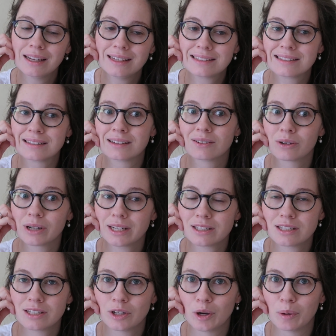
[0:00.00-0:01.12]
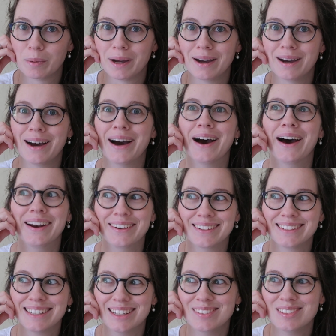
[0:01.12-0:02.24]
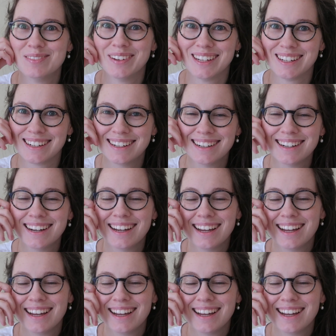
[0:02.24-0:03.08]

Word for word: He's great still, but a hundred times better.